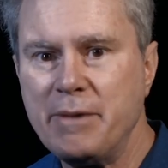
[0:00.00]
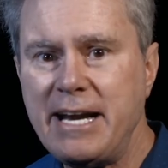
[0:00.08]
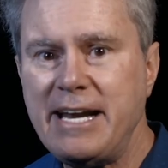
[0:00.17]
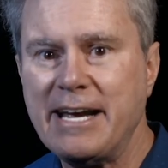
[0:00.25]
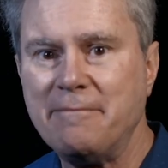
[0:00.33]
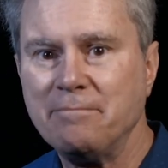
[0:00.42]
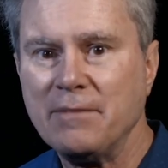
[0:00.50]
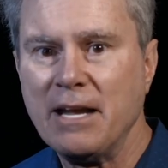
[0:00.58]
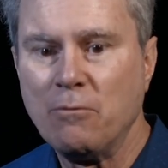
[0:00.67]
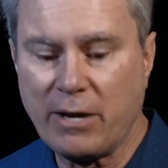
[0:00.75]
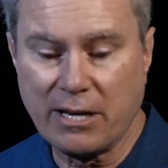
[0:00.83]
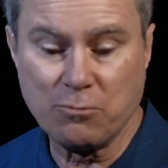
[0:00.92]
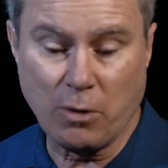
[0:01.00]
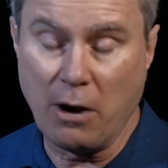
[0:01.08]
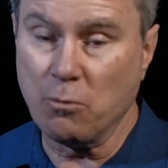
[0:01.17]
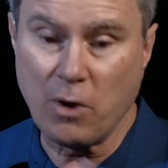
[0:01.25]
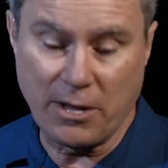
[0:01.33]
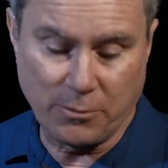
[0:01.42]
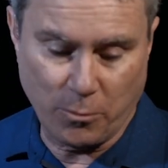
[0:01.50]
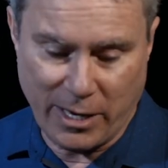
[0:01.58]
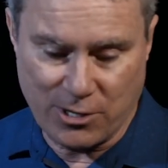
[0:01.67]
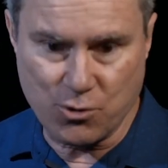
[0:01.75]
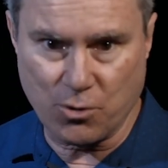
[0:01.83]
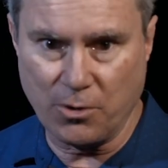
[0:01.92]
the media. We can uh, rather
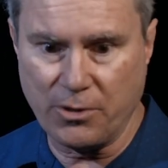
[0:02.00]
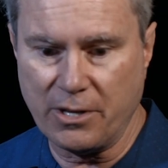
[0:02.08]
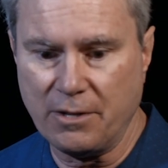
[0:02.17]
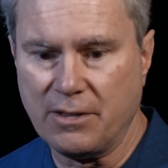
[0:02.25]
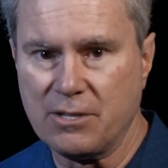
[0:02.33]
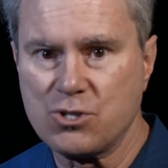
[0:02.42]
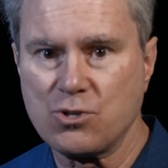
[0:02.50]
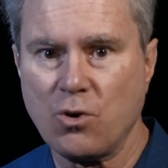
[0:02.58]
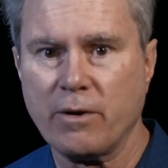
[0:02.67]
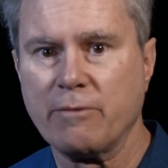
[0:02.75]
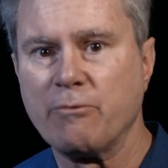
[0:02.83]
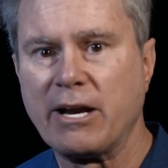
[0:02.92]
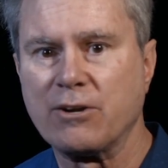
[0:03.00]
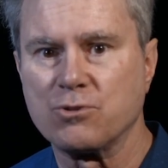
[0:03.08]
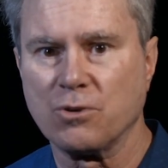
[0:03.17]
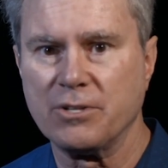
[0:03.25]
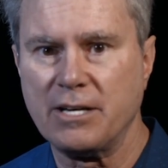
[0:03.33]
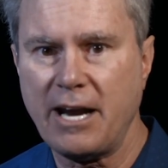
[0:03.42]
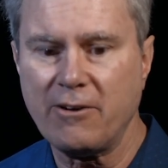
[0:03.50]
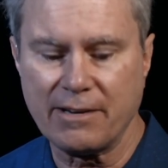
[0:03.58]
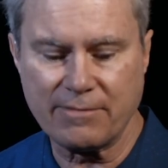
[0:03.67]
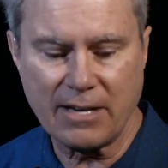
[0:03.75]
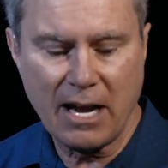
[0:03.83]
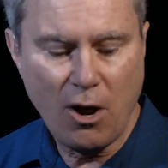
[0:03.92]
recontrol the, the story, recontrol the
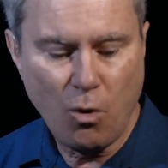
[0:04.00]
narrative.